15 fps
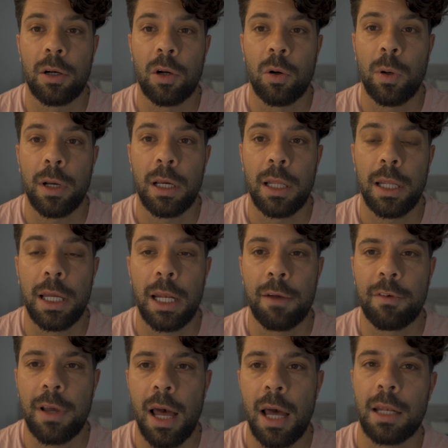how quickly, and
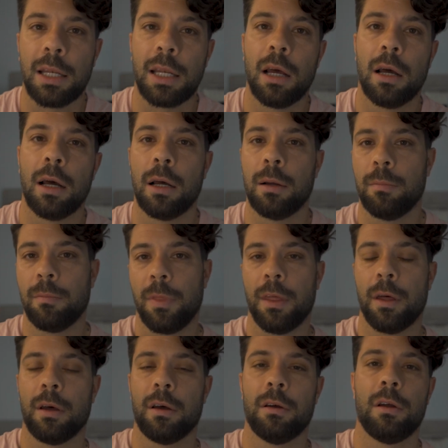I've got
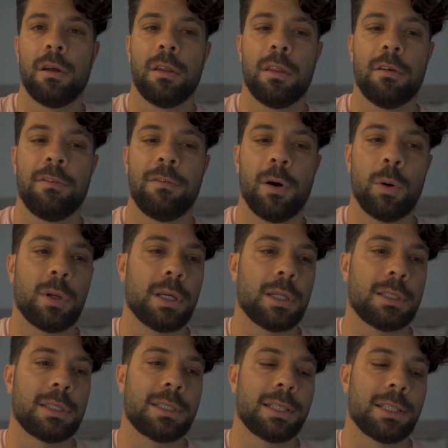the
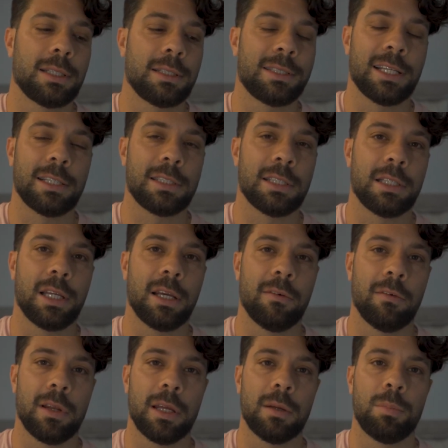focus
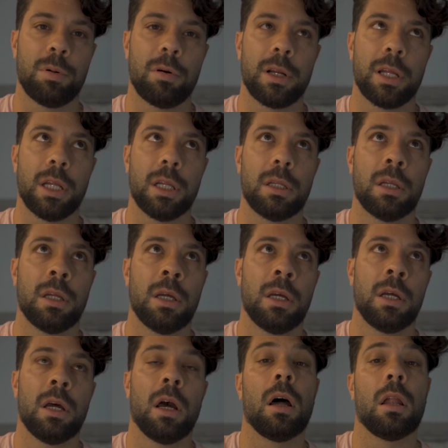sensitivity pretty
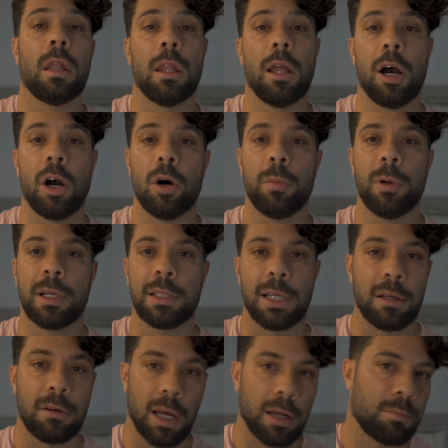low because
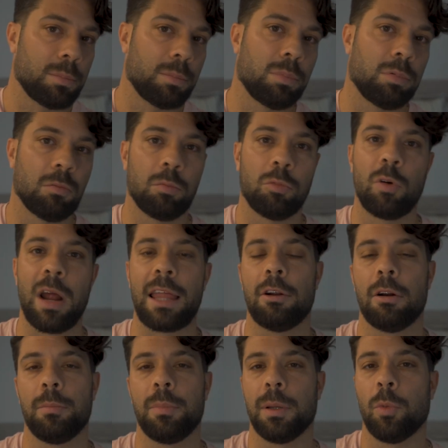I'd
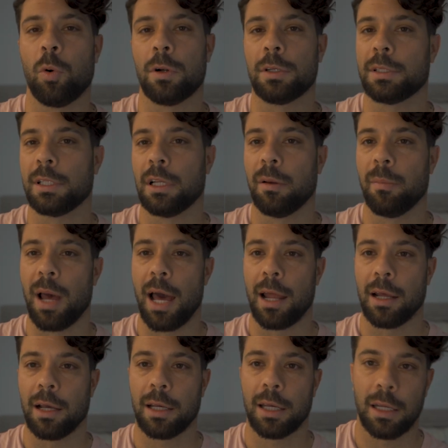rather it be more
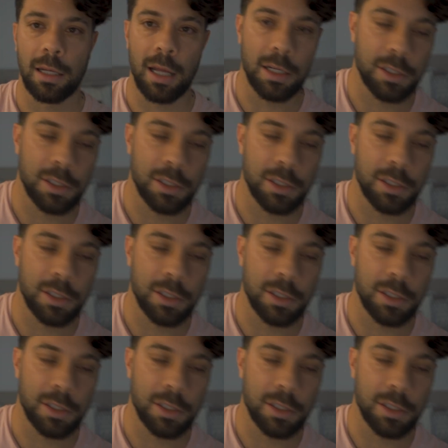cinematic and